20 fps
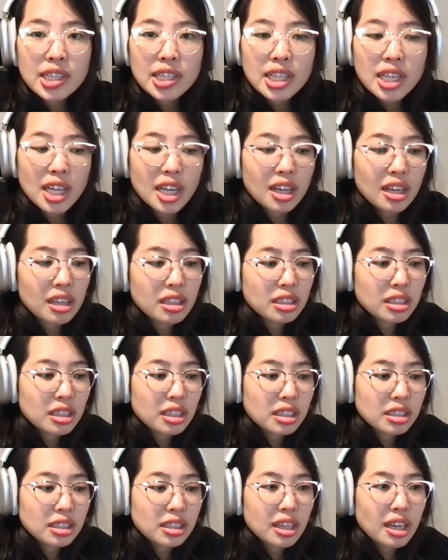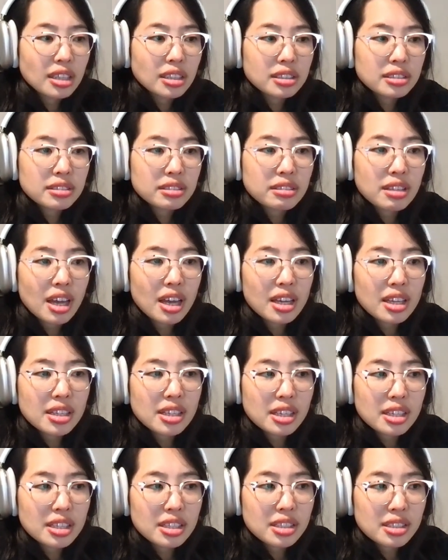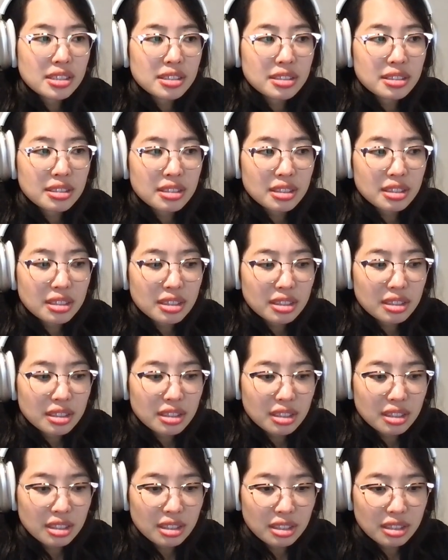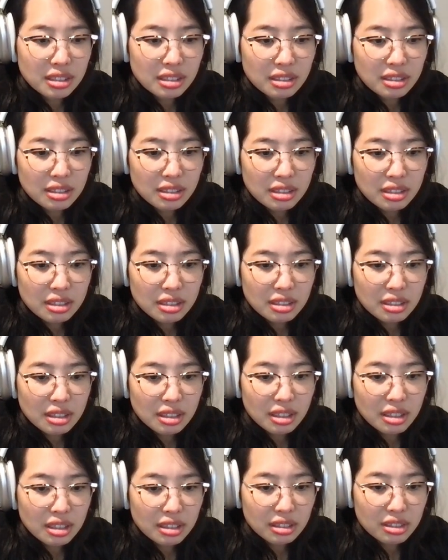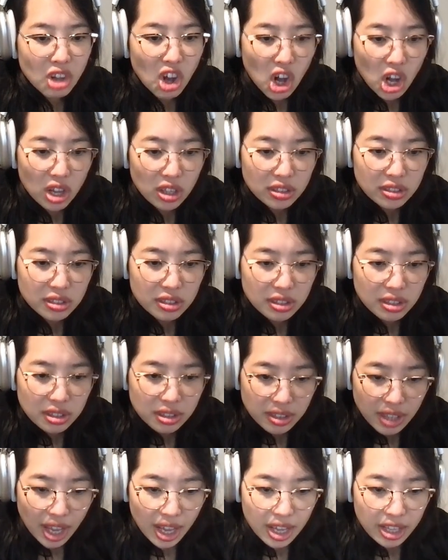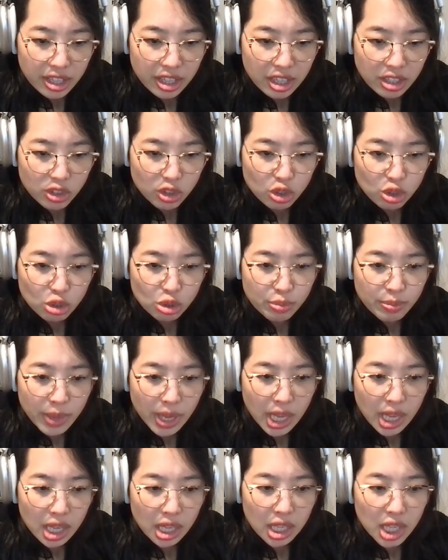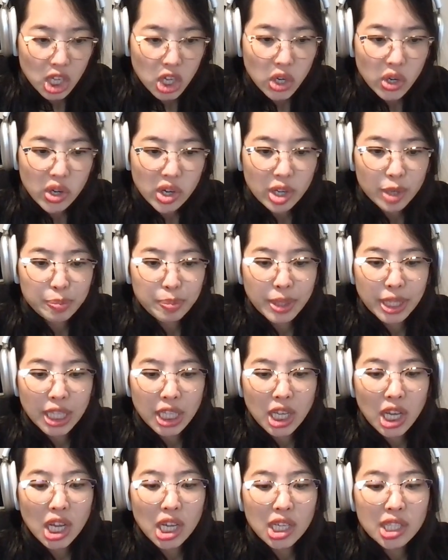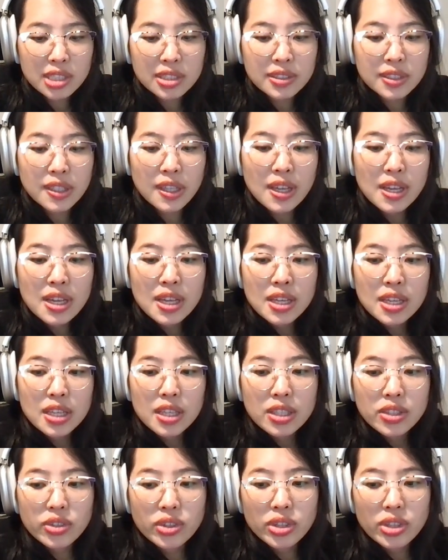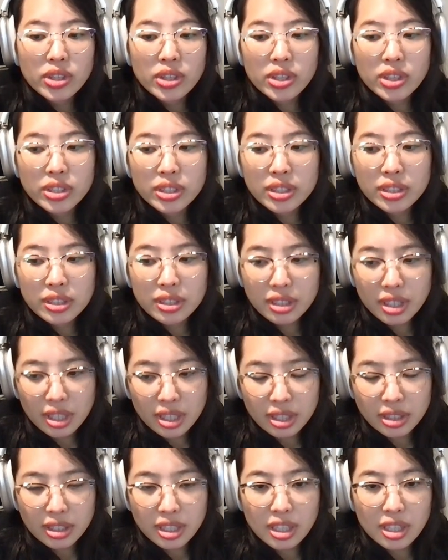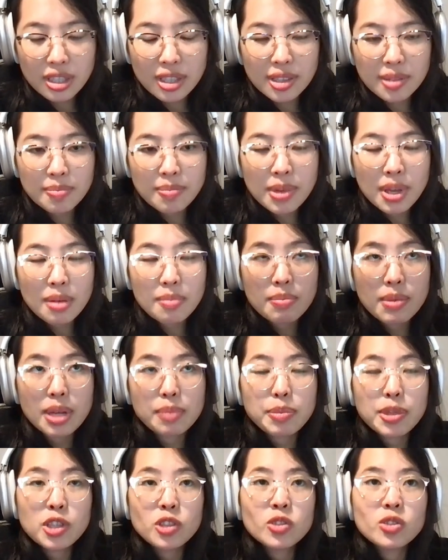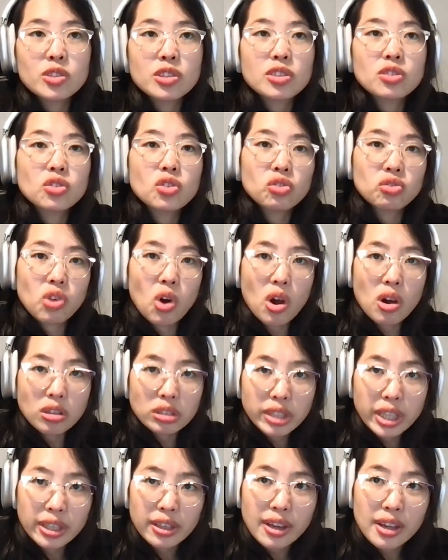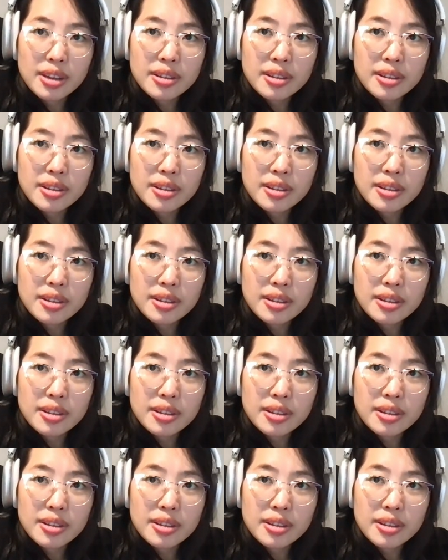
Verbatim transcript: Uh, the other side is the uh, cost that you may incur because your data team might be using the wrong data.